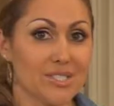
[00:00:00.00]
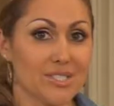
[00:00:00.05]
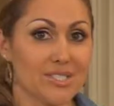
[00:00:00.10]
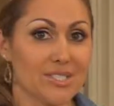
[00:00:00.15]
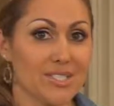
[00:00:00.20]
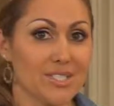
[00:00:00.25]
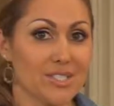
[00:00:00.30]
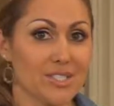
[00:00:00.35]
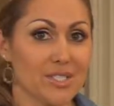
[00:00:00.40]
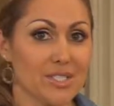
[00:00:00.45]
in
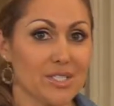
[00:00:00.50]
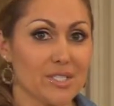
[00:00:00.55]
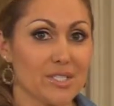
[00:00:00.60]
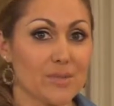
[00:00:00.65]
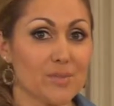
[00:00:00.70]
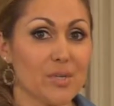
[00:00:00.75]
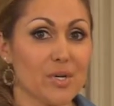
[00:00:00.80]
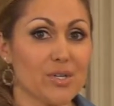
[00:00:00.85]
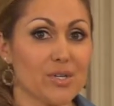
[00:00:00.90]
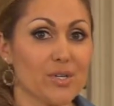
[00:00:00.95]
such a
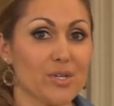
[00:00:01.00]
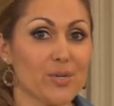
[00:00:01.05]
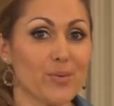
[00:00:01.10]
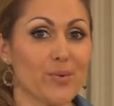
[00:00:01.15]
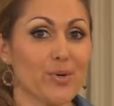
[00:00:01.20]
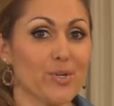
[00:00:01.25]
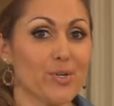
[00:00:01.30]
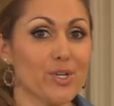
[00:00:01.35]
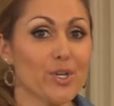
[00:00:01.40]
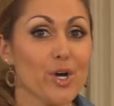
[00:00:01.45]
small
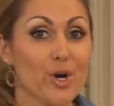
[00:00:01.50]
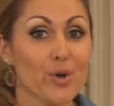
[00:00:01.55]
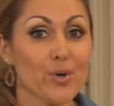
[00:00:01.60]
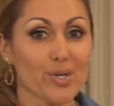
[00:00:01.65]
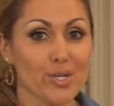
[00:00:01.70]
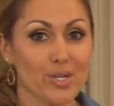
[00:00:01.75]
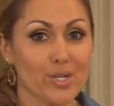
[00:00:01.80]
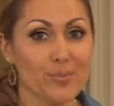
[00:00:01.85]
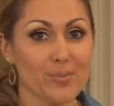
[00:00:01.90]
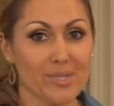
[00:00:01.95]
cookware and know
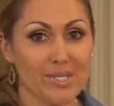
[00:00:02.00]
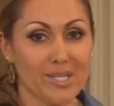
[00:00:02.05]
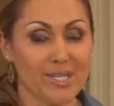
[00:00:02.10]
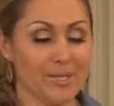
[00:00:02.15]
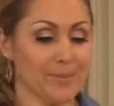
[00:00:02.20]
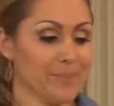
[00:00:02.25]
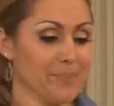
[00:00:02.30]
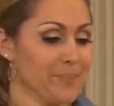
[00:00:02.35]
it could be done.